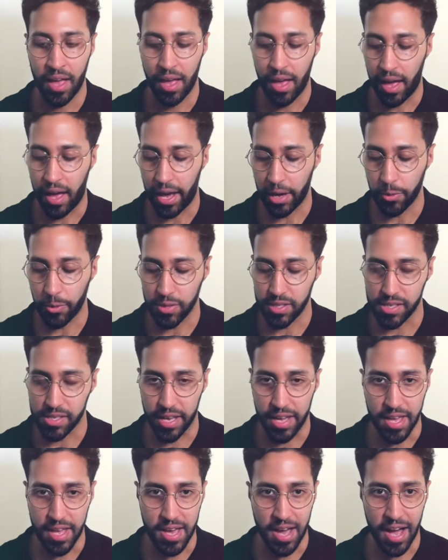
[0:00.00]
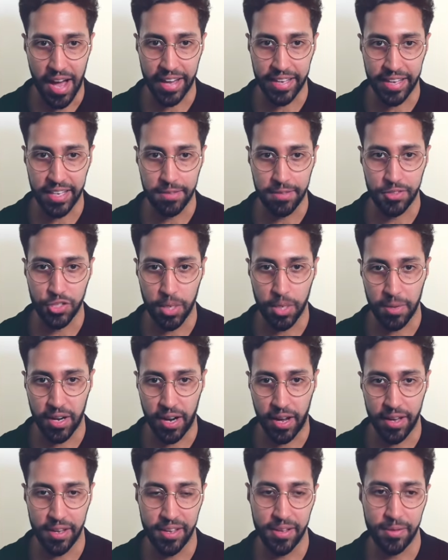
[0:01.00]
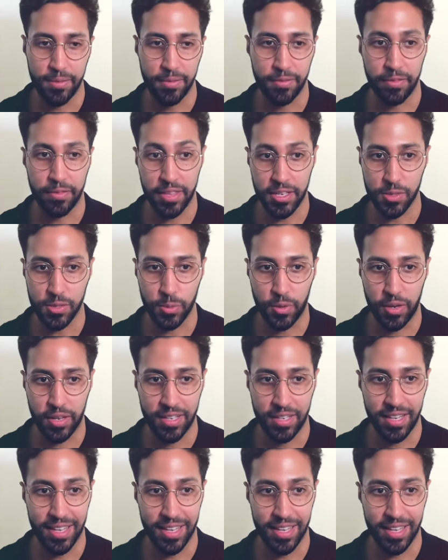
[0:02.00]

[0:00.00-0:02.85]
I would say I give Gemini for this one,